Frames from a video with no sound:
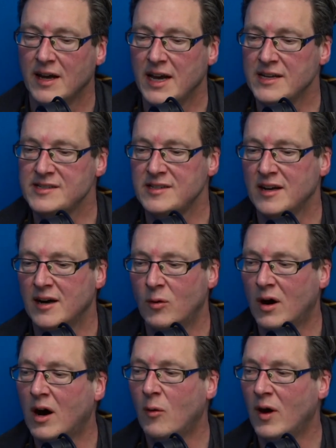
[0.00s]
Is that
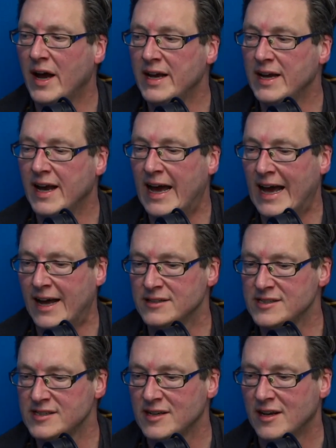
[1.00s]
Huawei
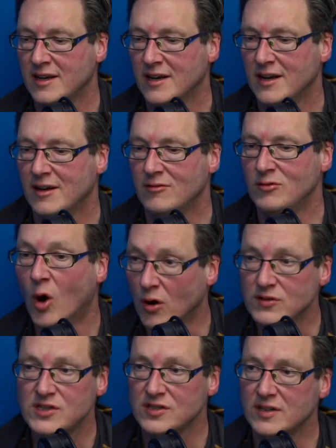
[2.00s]
has
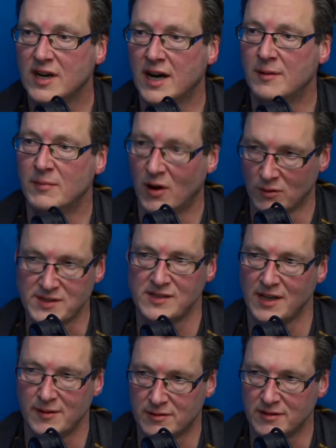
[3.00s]
not halted
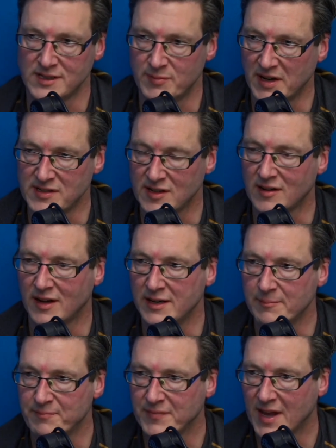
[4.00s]
deliveries
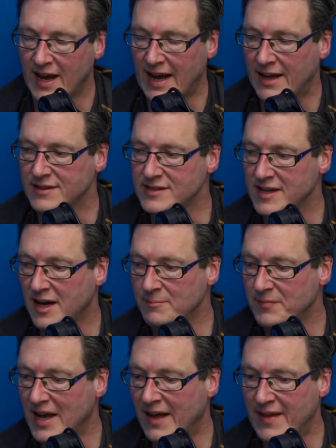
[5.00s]
basically, and
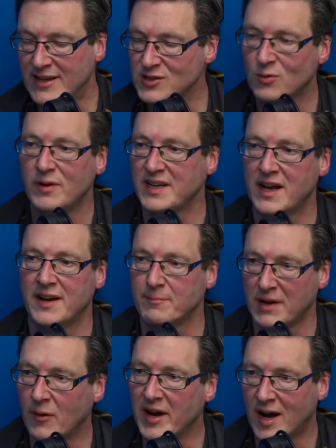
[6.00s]
that's already kind of
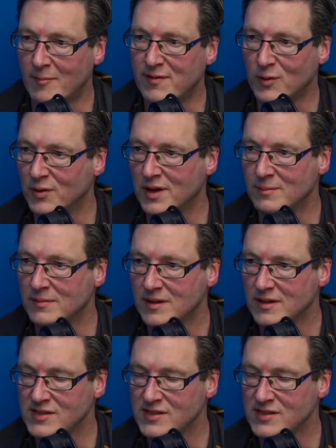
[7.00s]
blowing up for them.